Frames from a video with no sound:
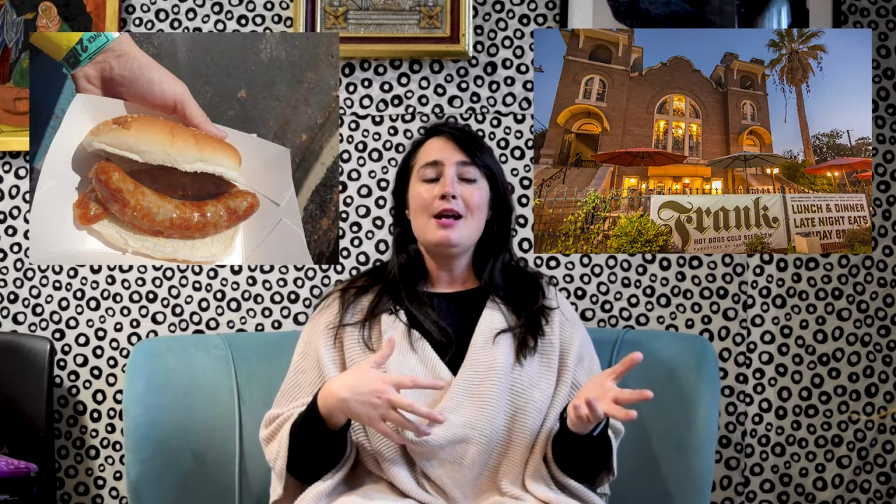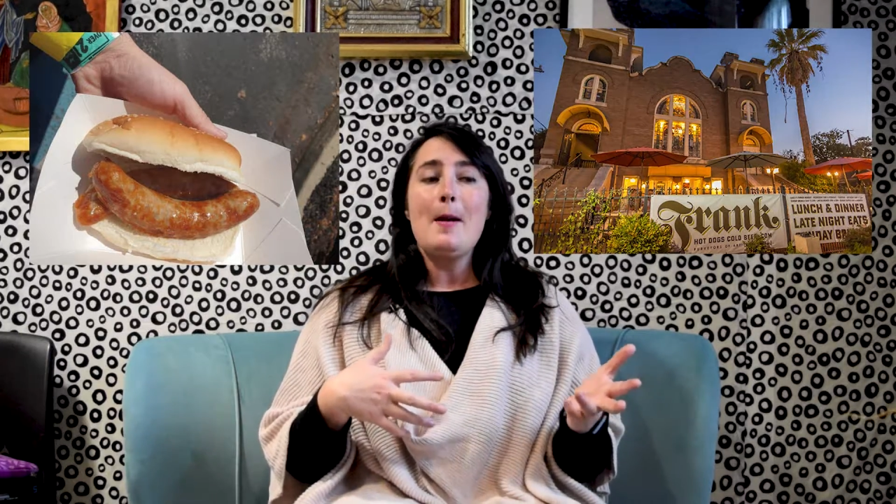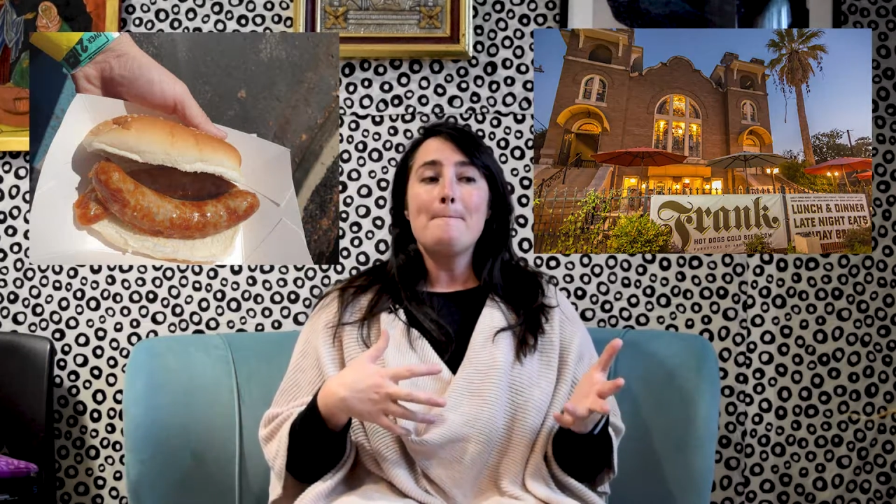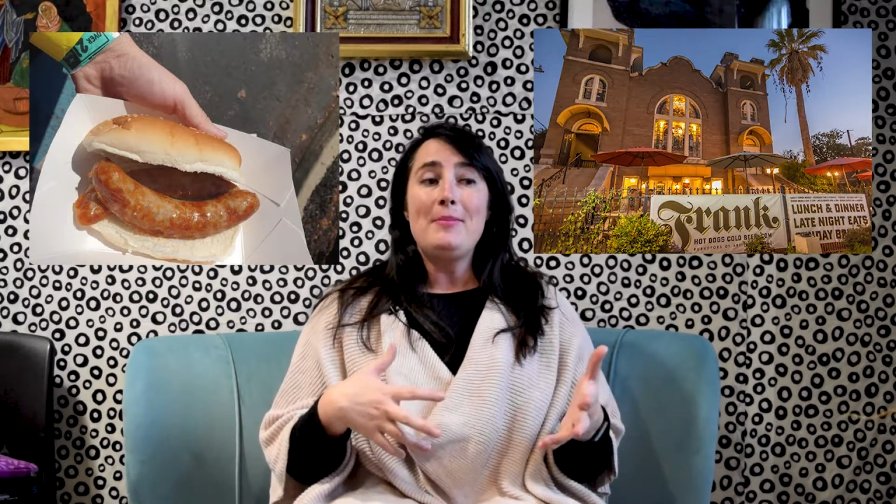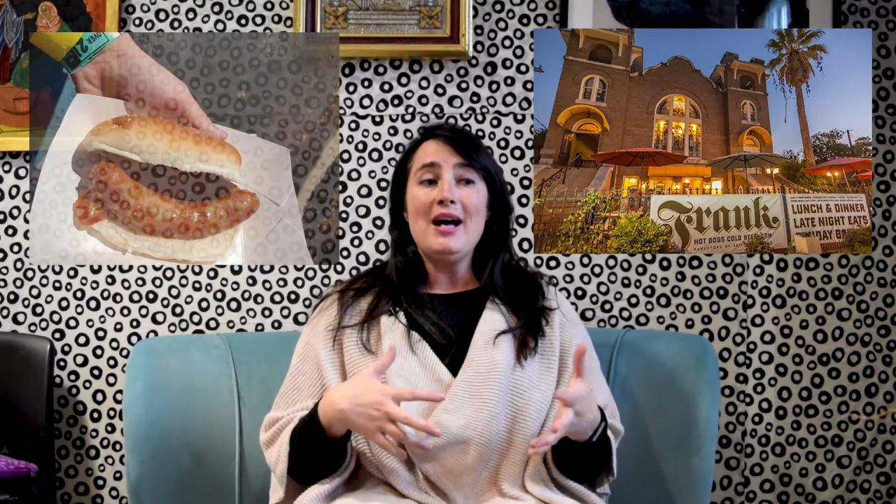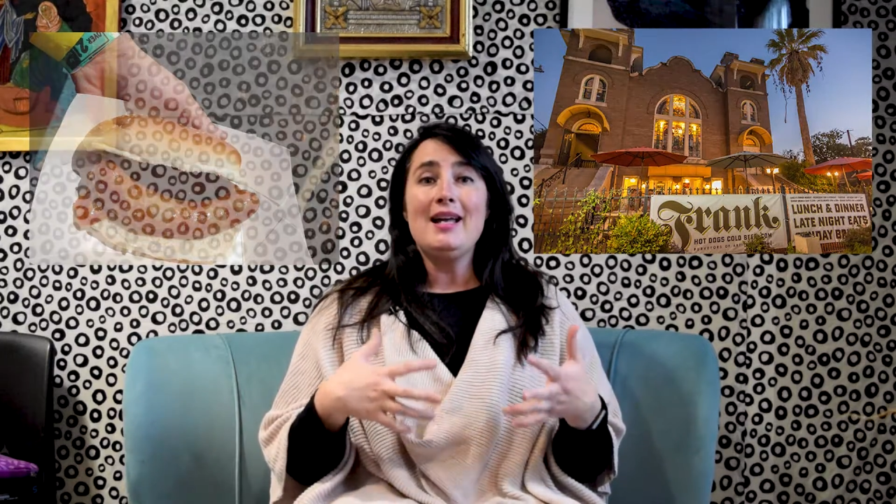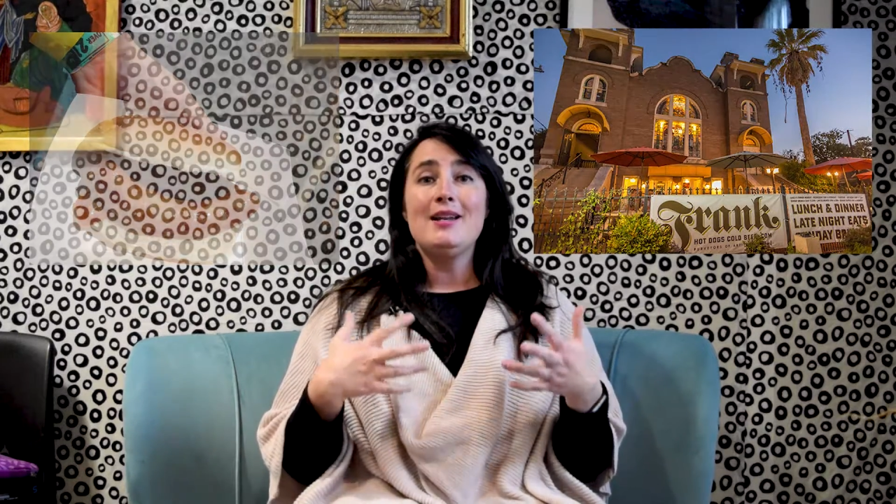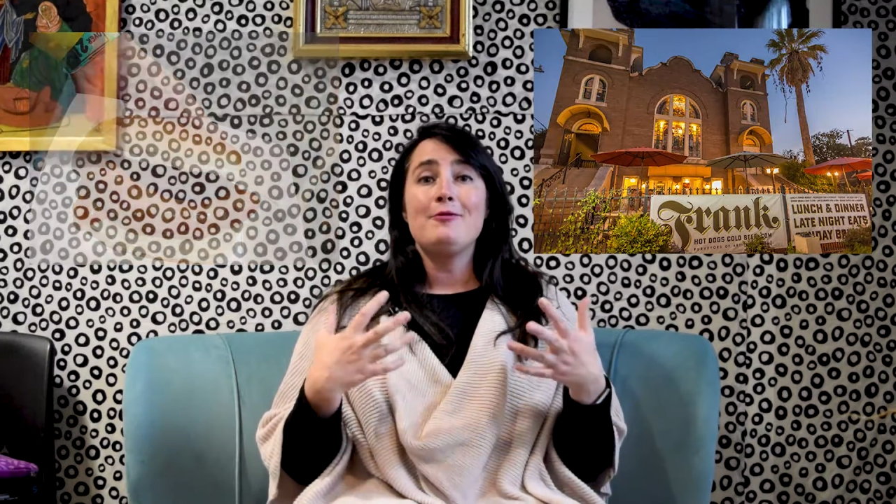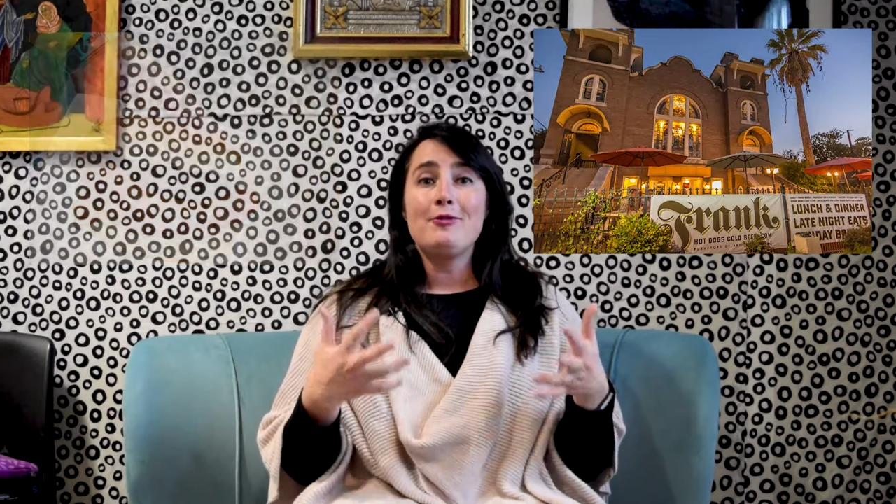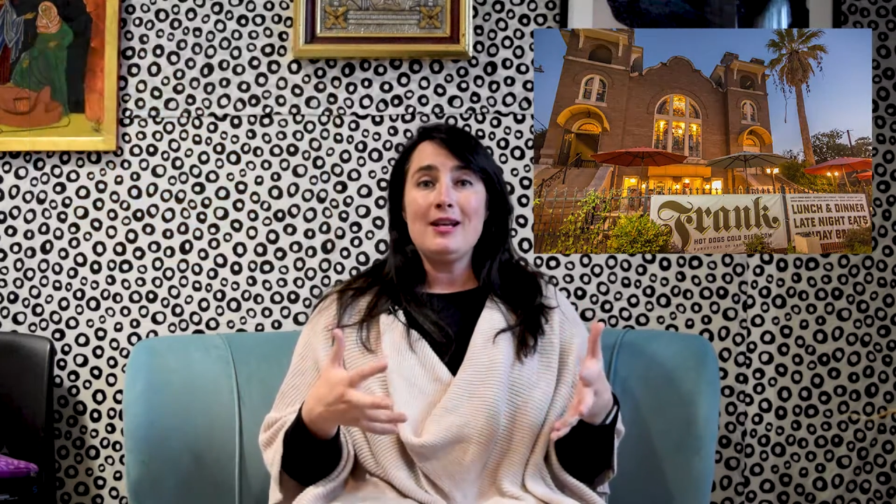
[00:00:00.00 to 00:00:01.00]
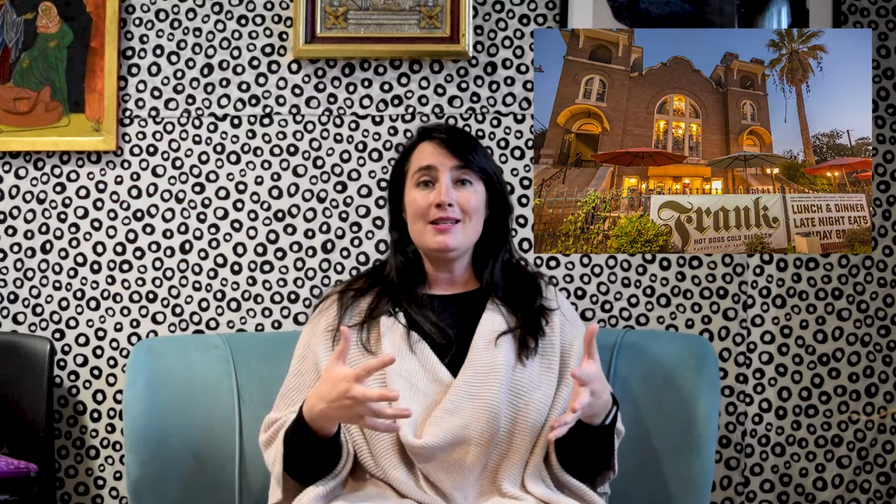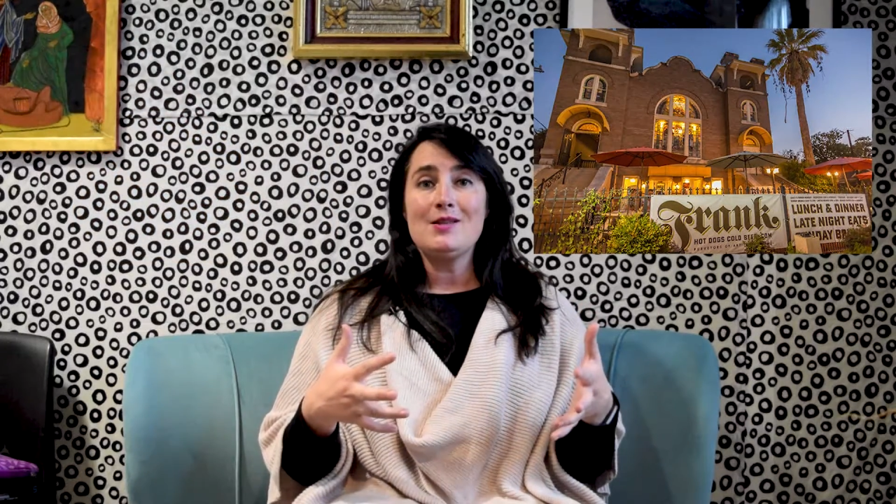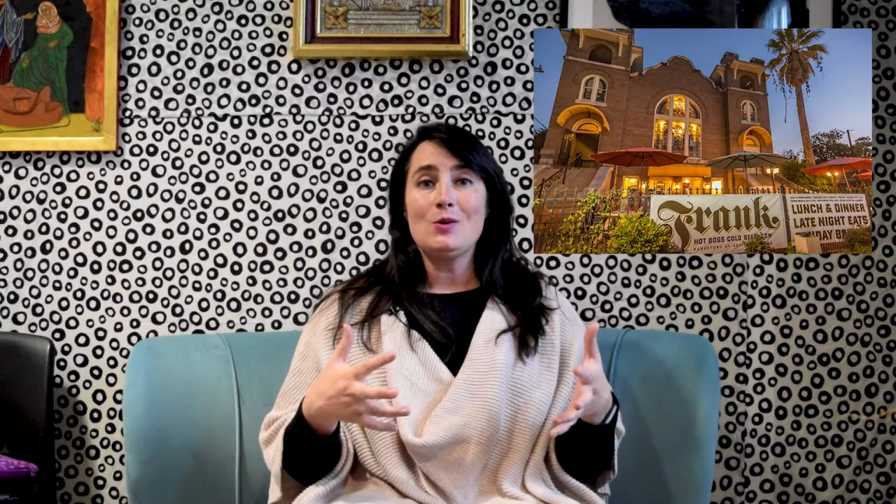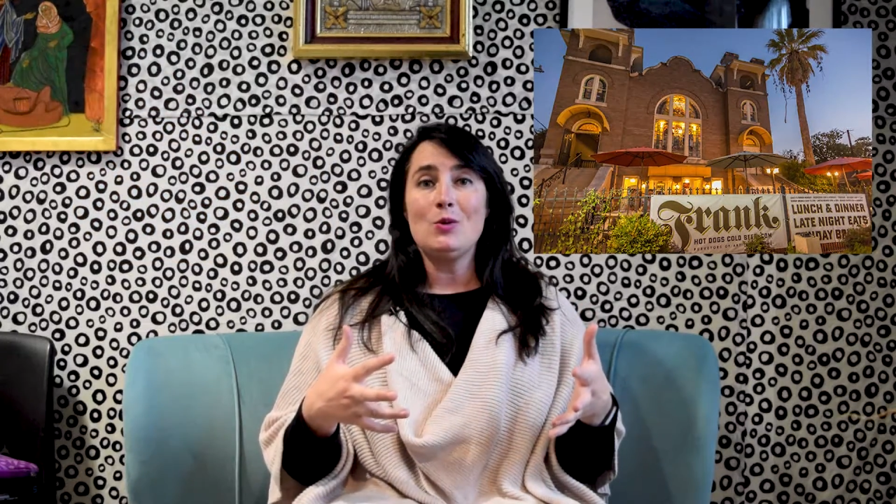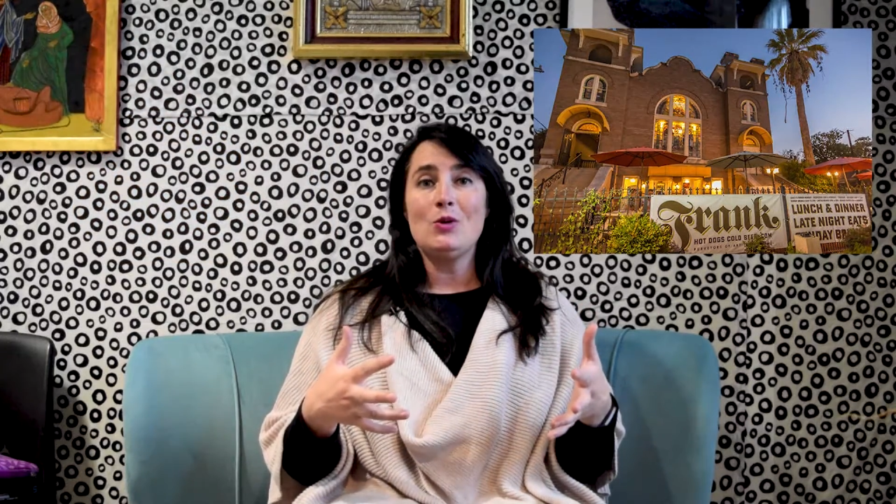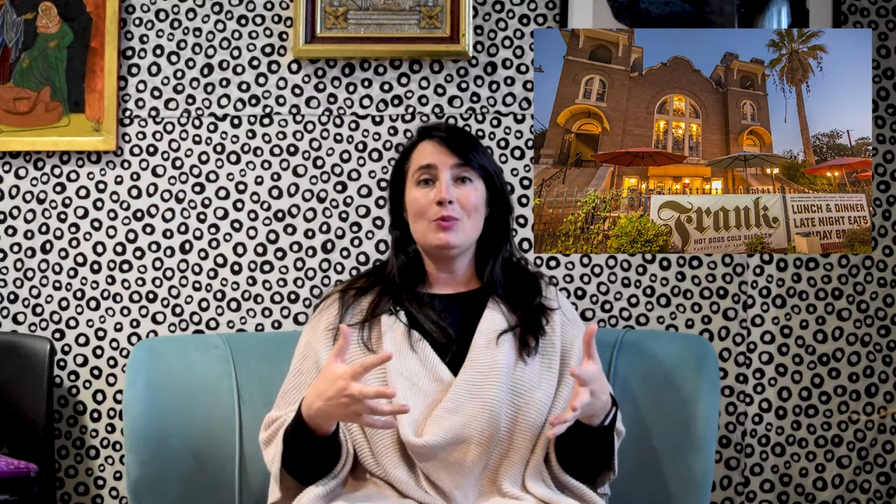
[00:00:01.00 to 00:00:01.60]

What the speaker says: But Frank's is cool